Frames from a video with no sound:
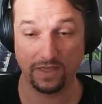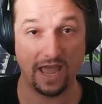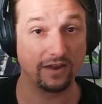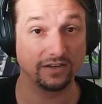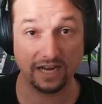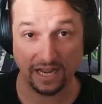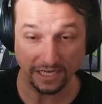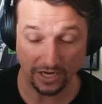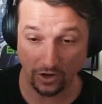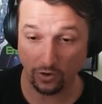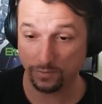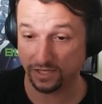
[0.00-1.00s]
How did I
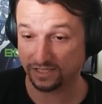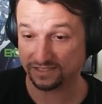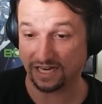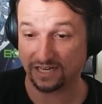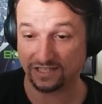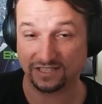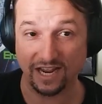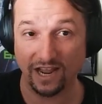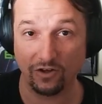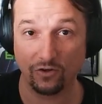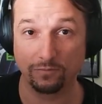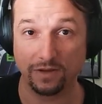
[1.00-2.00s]
know? Because I could
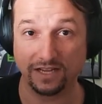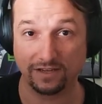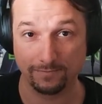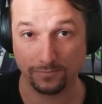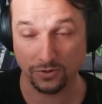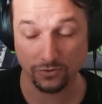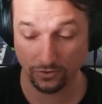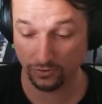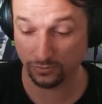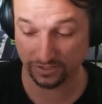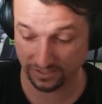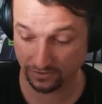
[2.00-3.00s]
tell my
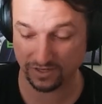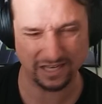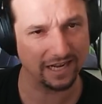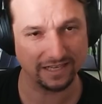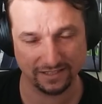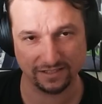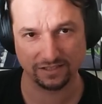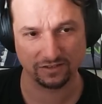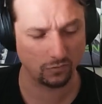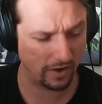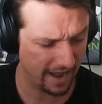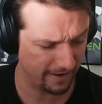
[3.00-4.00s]
computer was still connected to
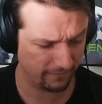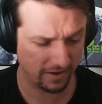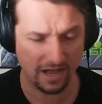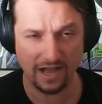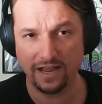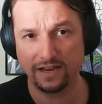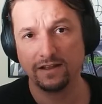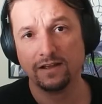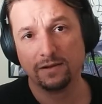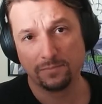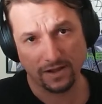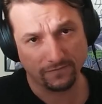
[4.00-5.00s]
the Wi Fi,
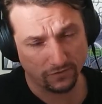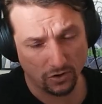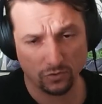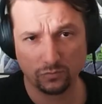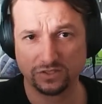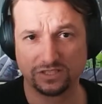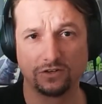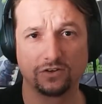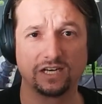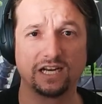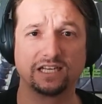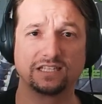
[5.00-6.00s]
my phone was still
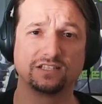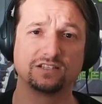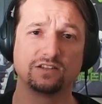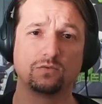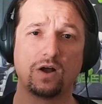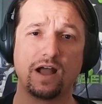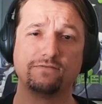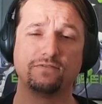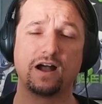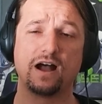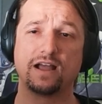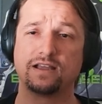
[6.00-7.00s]
connected to the Wi
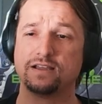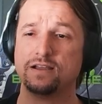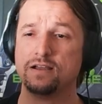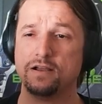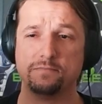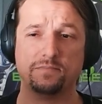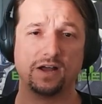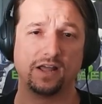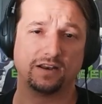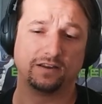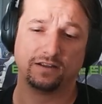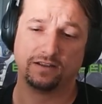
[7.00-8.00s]
Fi,
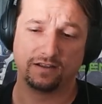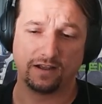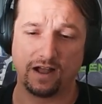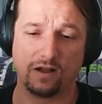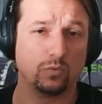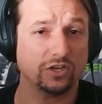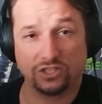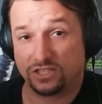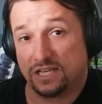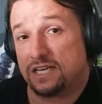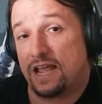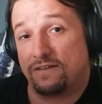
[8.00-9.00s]
but uh, we just
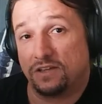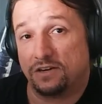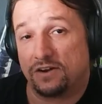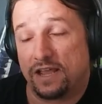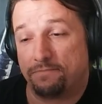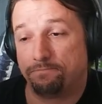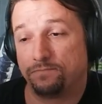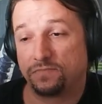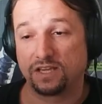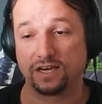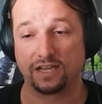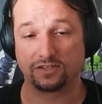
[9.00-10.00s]
didn't have internet
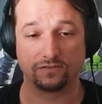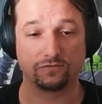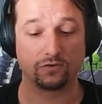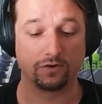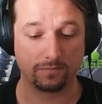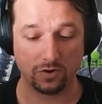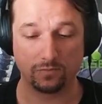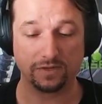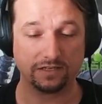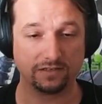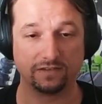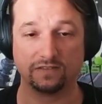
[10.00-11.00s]
connection for a
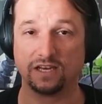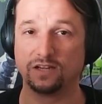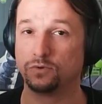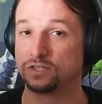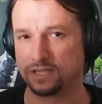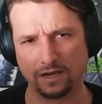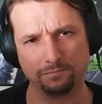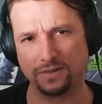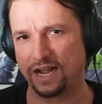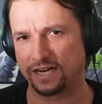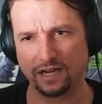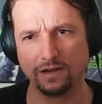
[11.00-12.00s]
moment. And then it would come
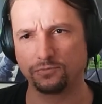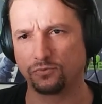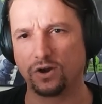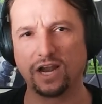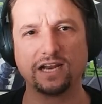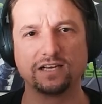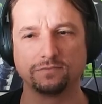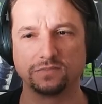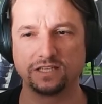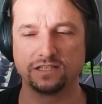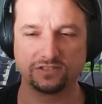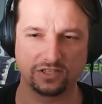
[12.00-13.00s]
back up
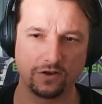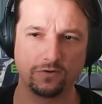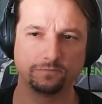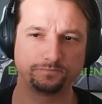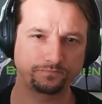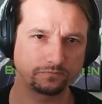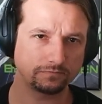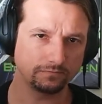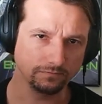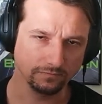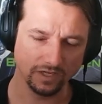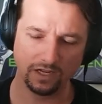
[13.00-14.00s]
randomly. So,
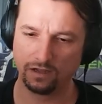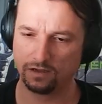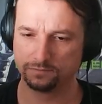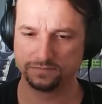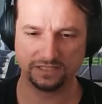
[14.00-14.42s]
um,